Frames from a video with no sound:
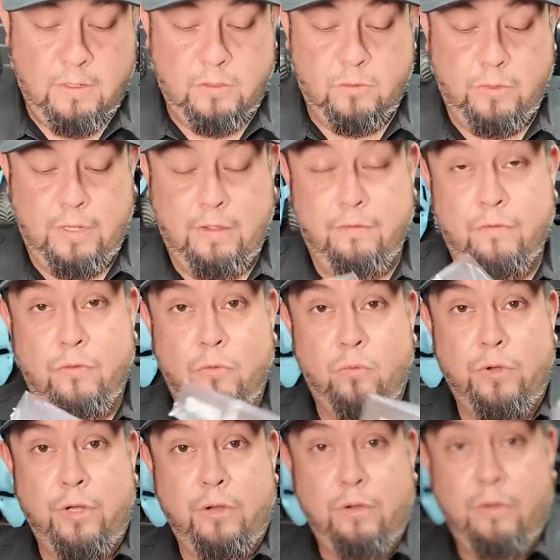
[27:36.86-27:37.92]
So we have the
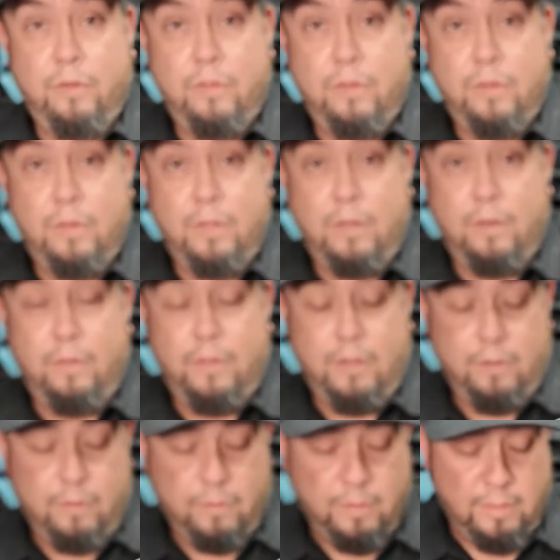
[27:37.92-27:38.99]
rear done to
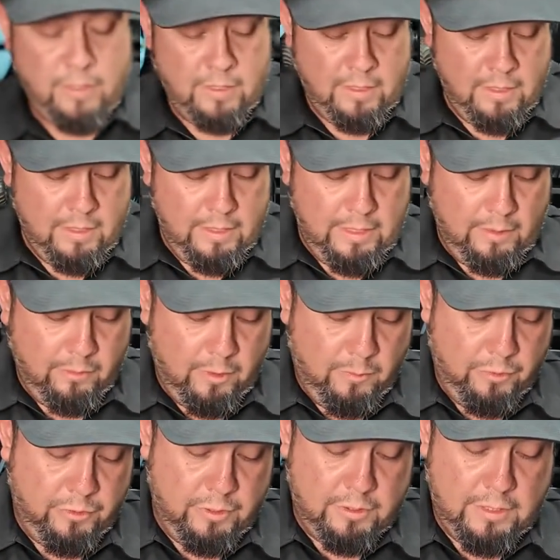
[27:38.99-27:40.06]
there. Now we're going
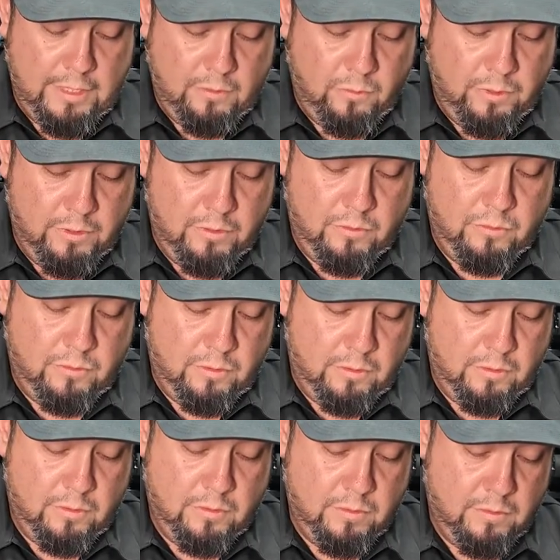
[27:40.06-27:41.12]
to put the side windows.